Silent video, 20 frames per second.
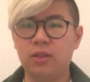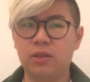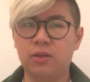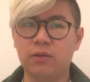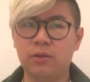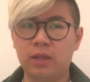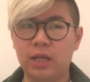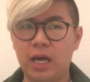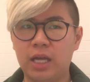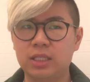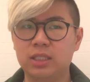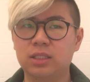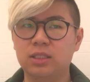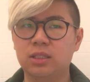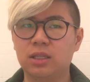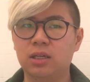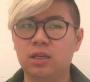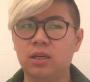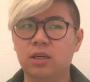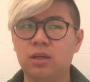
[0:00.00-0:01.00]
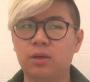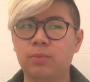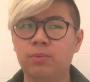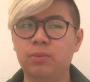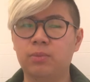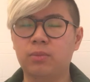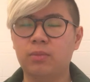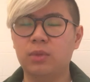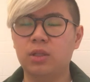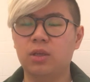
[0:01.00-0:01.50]
the last
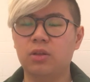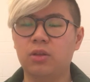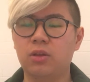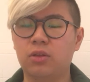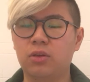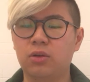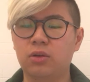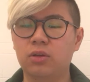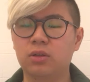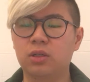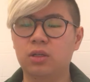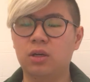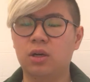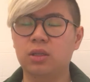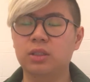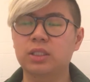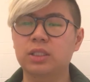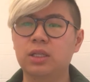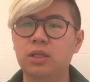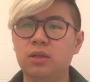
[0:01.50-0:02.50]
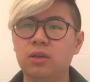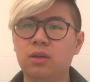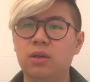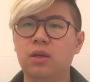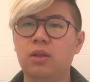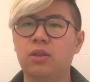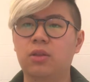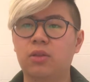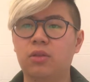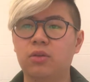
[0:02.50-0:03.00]
the third consonant,
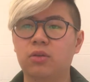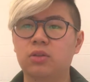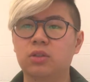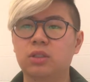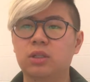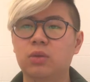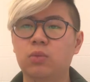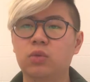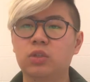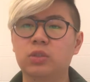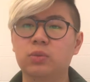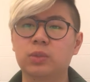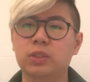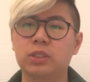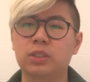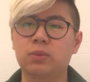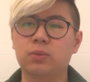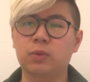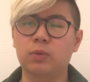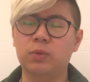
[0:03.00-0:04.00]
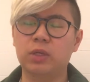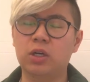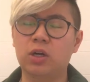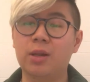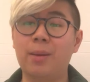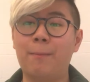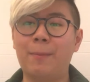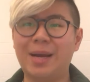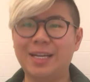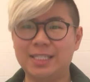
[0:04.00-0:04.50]
which was what we
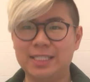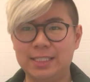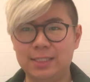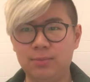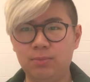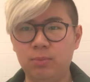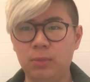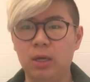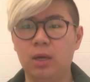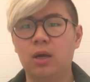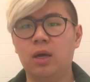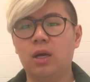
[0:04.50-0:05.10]
call a pachim,